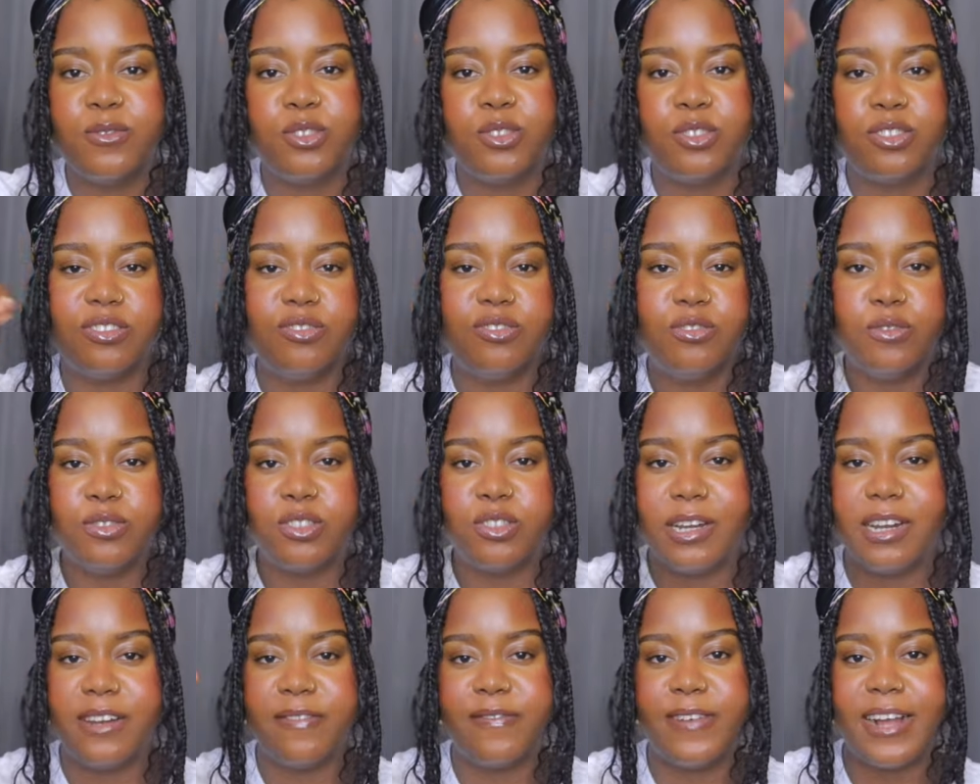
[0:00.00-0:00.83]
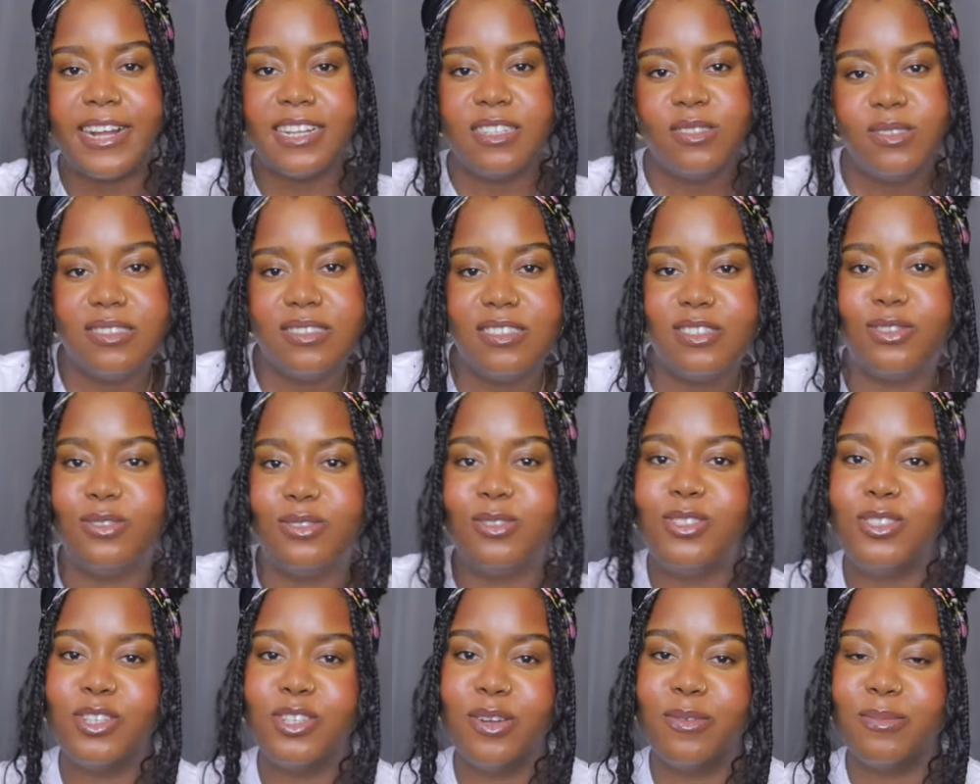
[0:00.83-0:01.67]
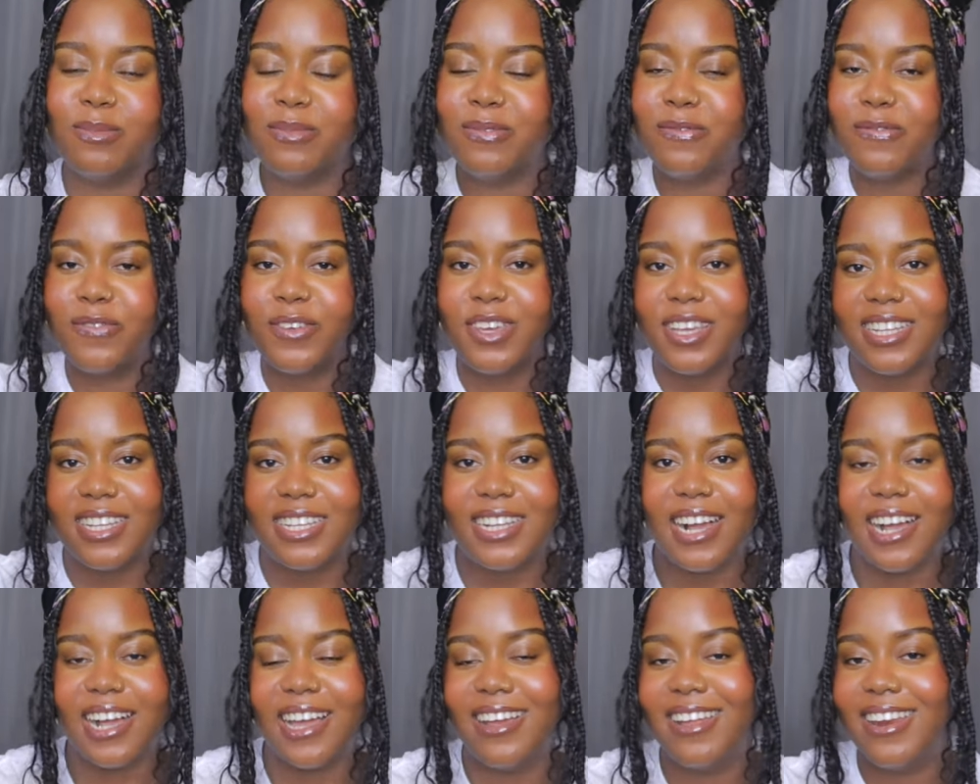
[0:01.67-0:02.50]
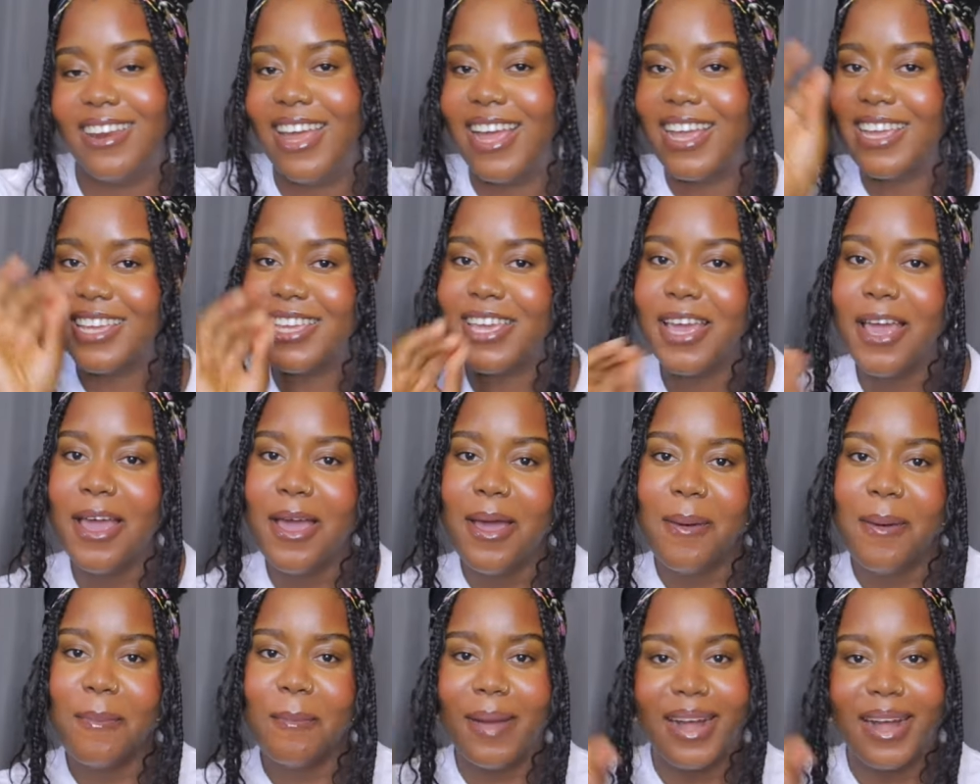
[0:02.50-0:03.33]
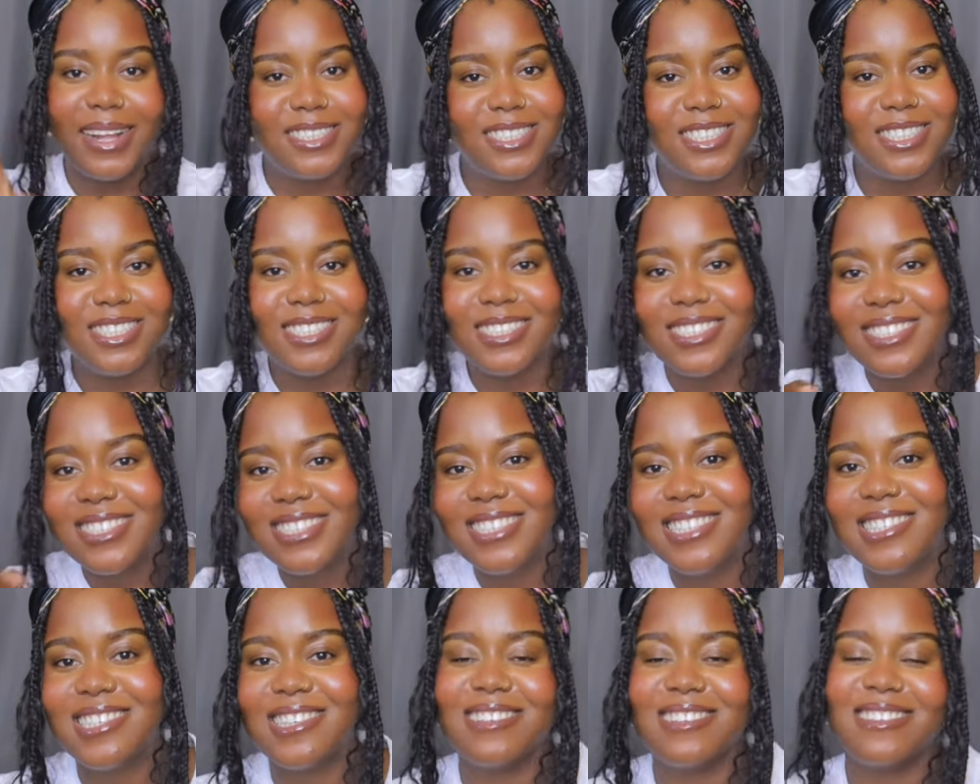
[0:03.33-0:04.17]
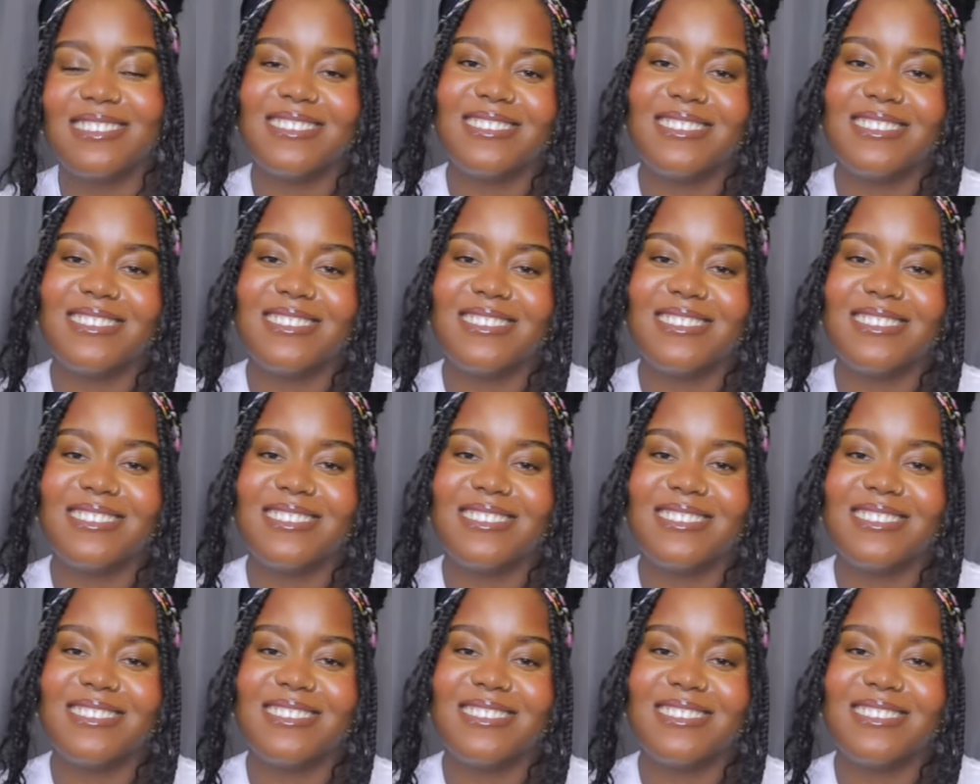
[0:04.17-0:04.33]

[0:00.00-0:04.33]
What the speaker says: you know, trying to find the tuition fee that kind of like matches